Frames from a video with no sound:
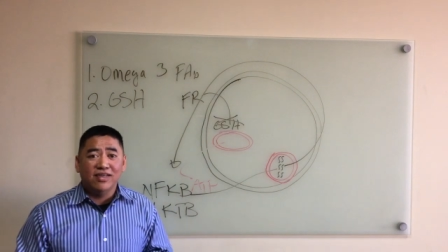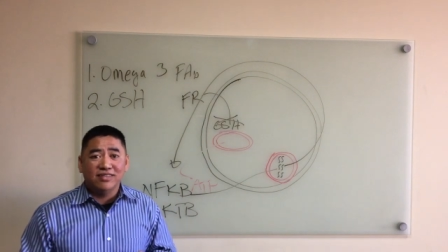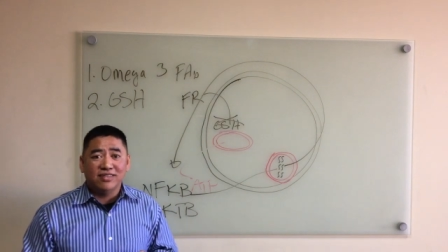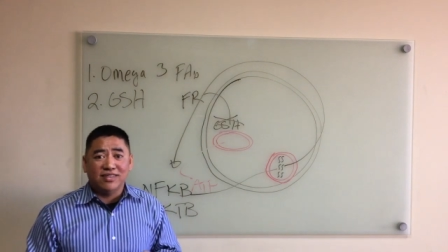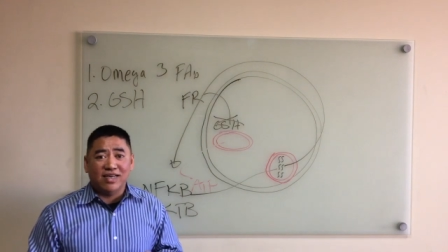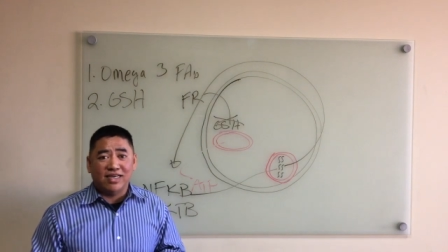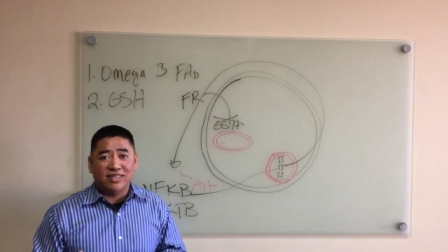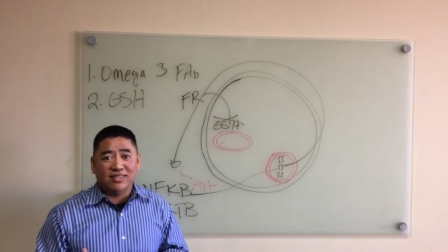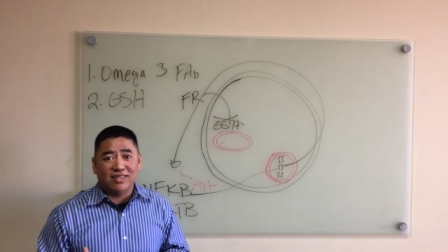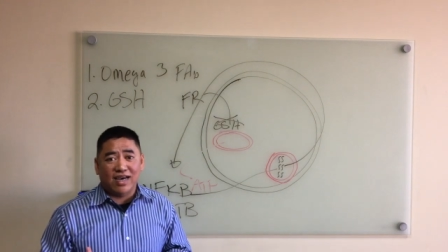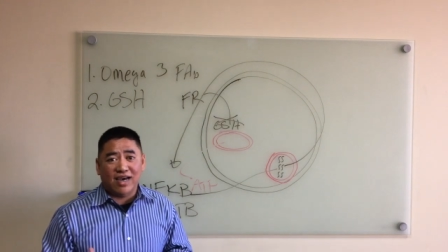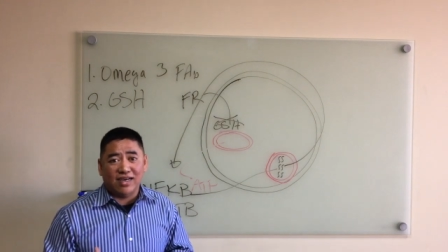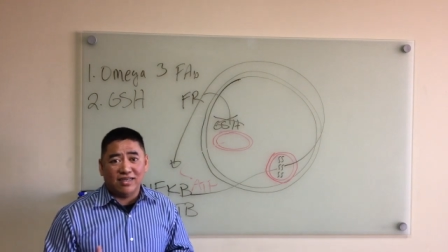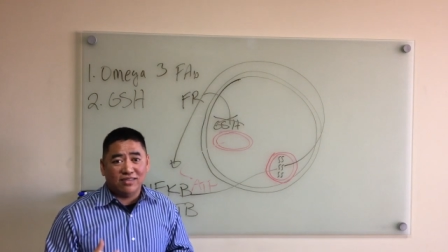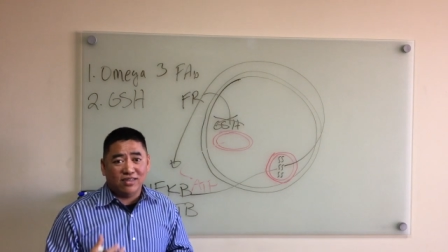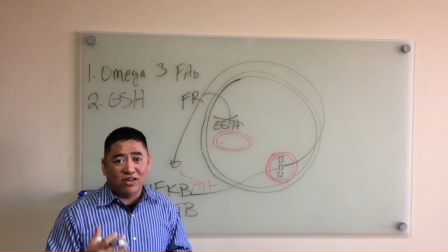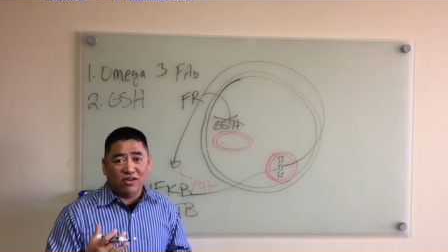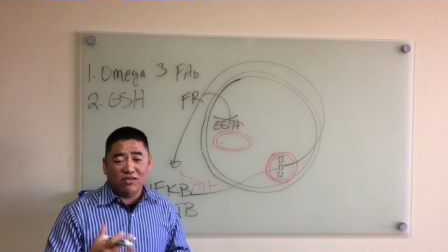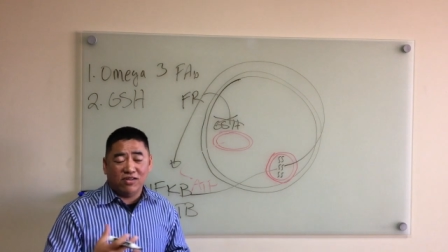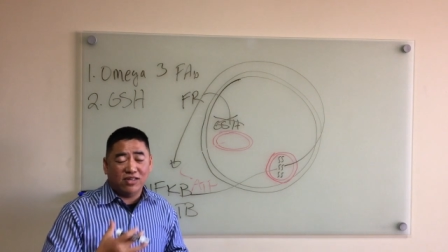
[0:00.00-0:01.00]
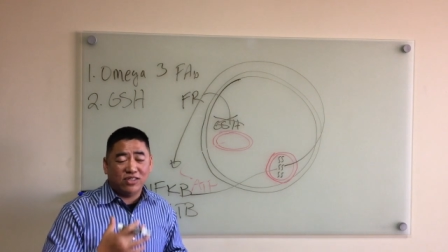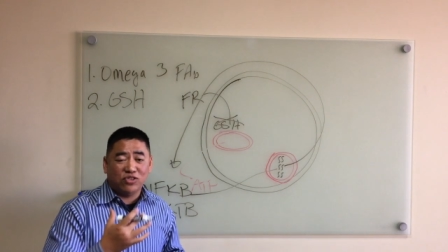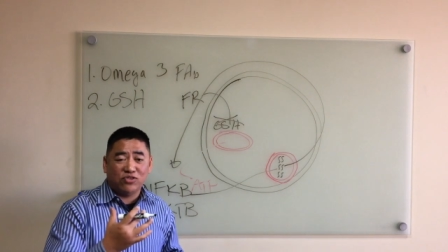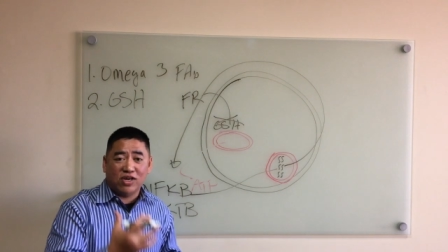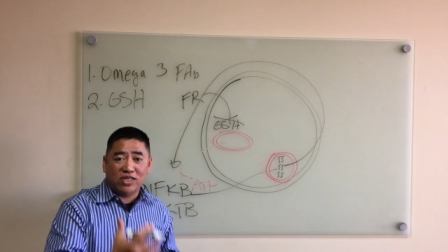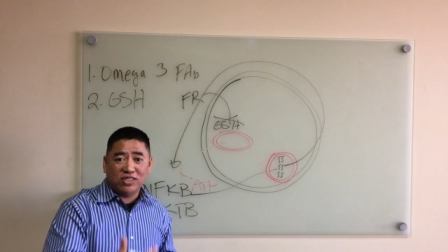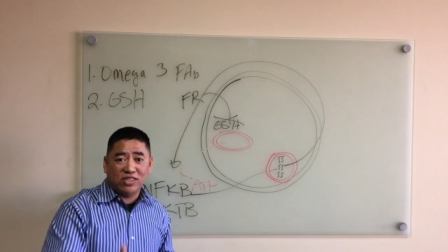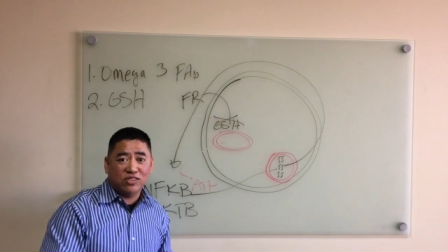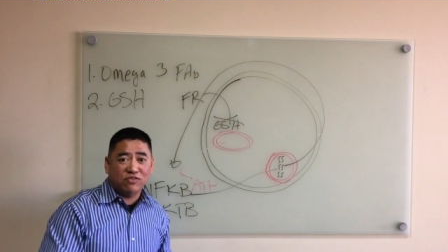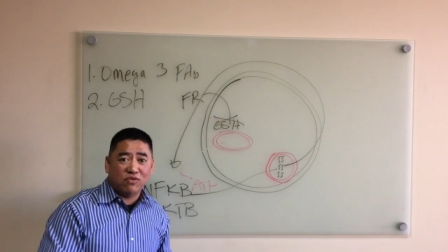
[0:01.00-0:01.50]
such as, the
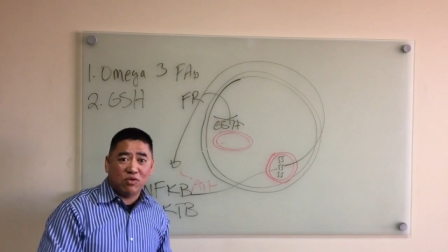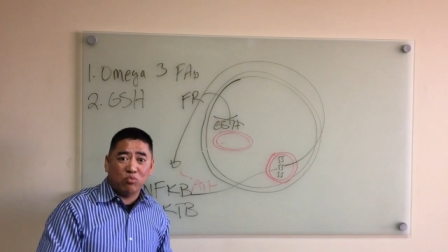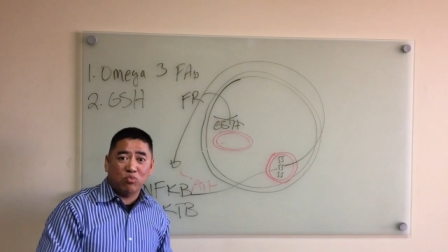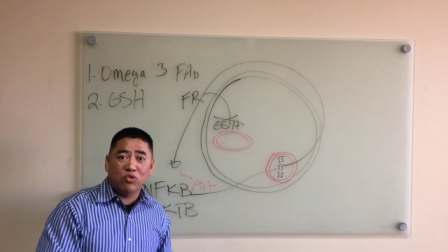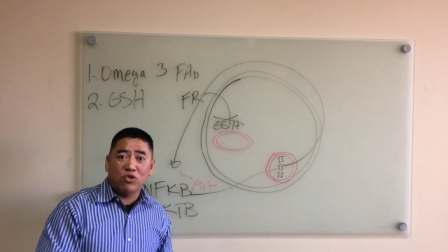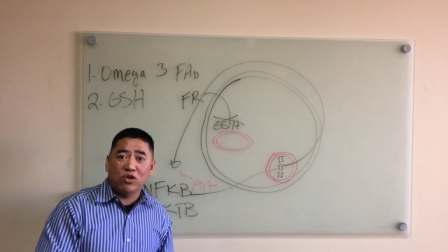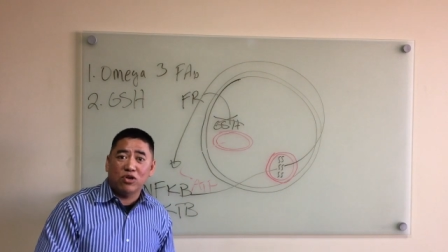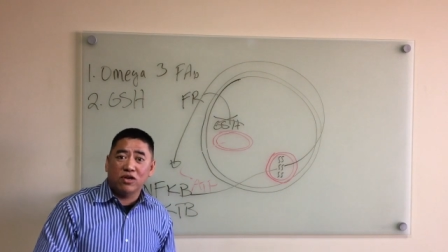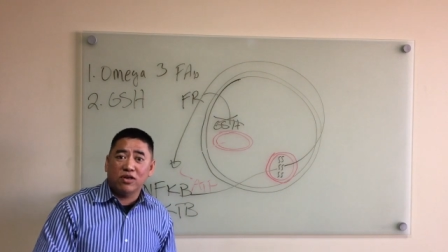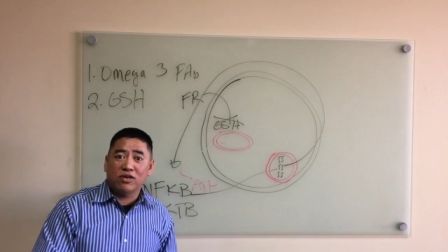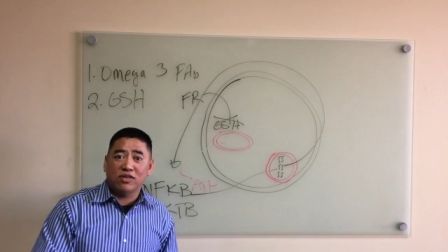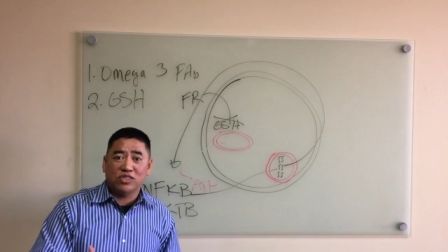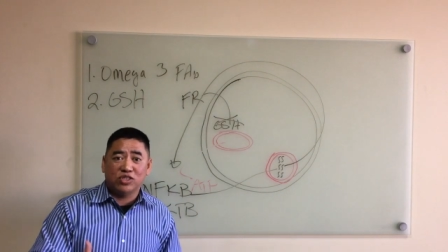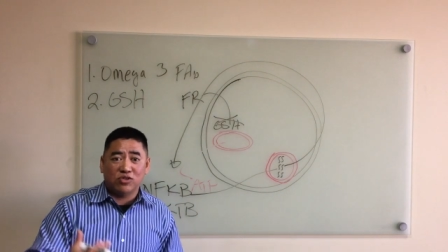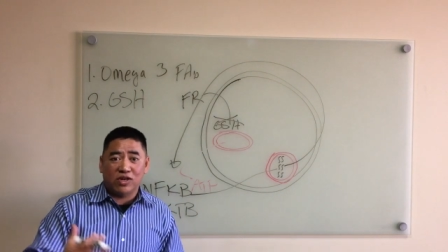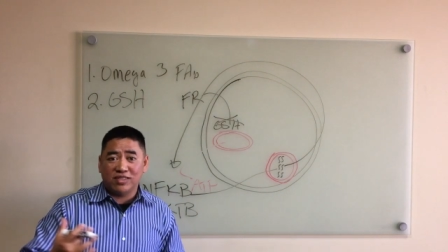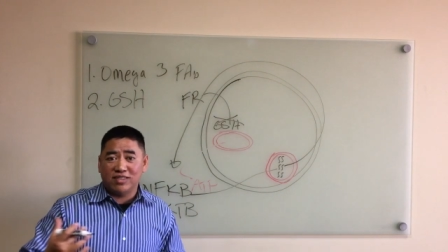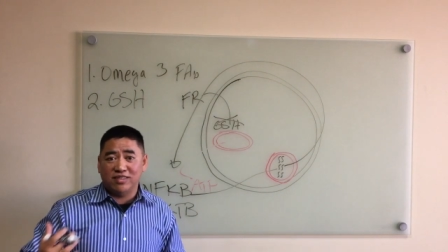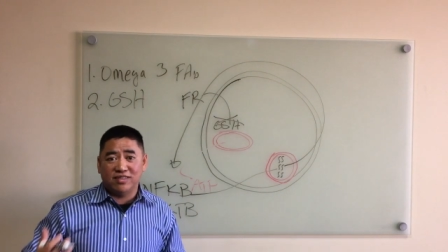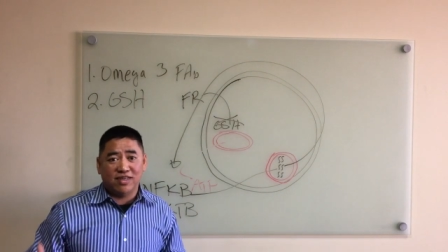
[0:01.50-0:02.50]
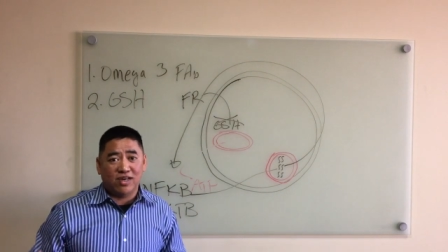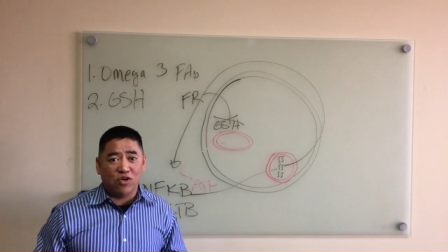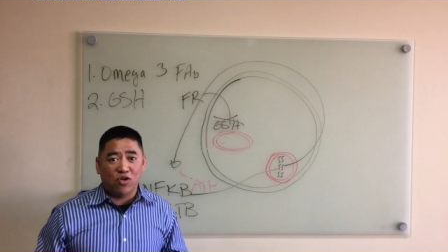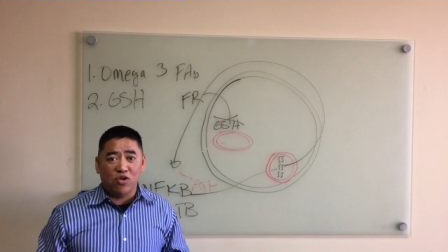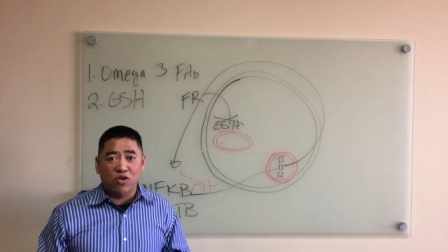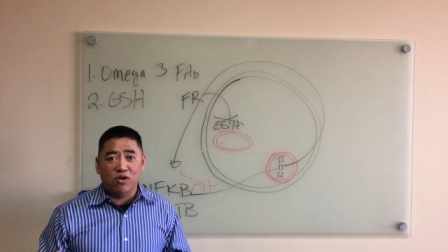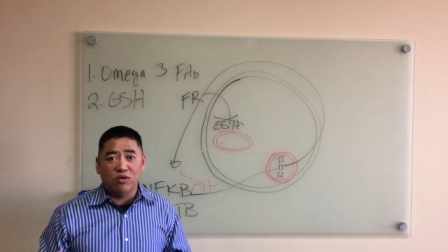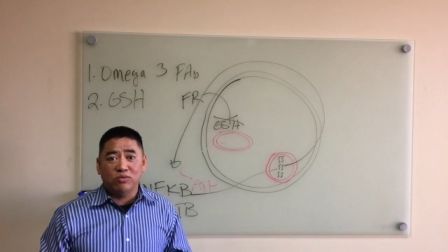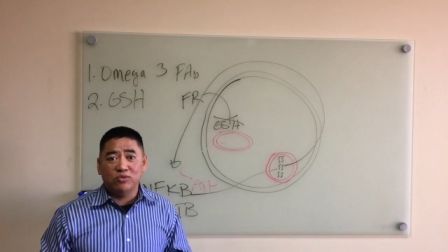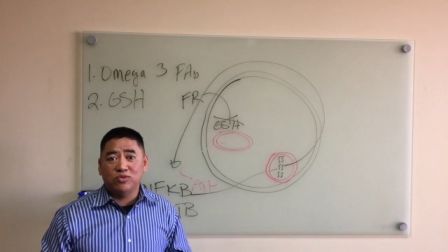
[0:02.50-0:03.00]
stresses from work, stresses at
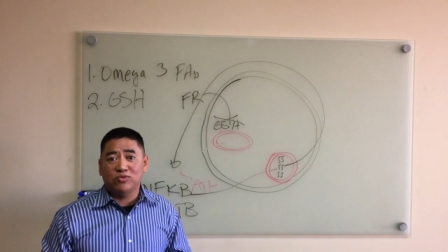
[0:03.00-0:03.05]
home,